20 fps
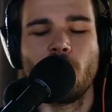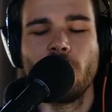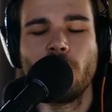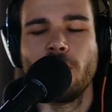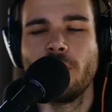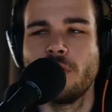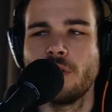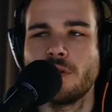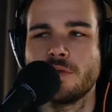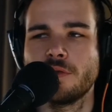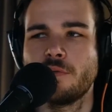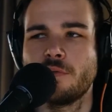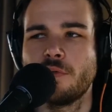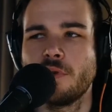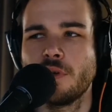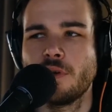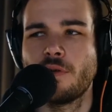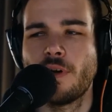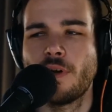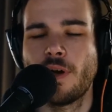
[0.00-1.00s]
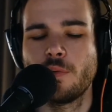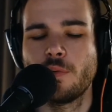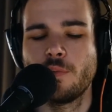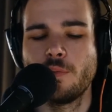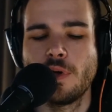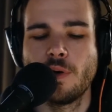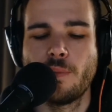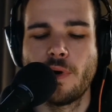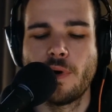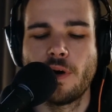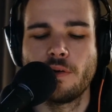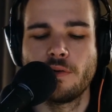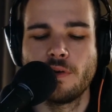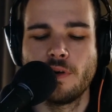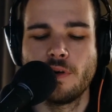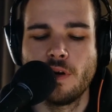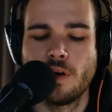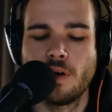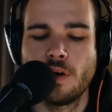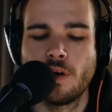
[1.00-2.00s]
One of the things that really grabbed me about
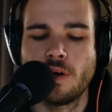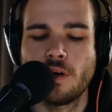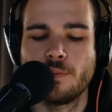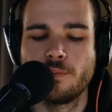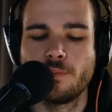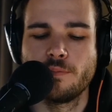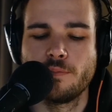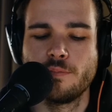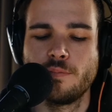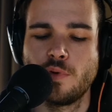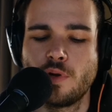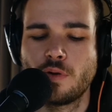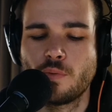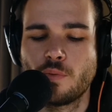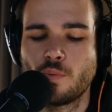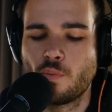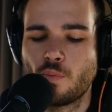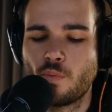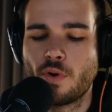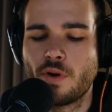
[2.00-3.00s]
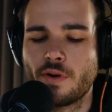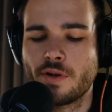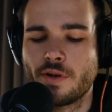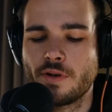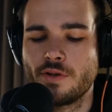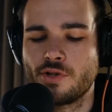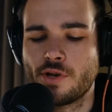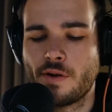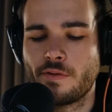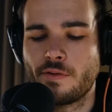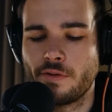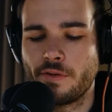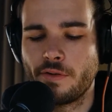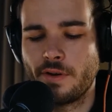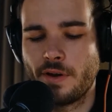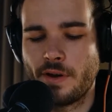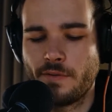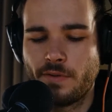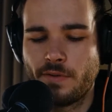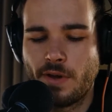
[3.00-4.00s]
your work in
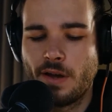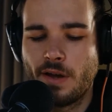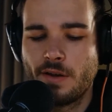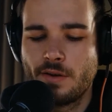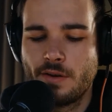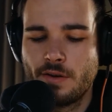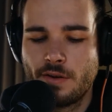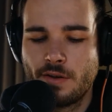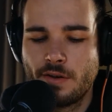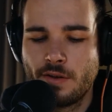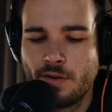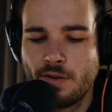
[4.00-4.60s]
general, and I've got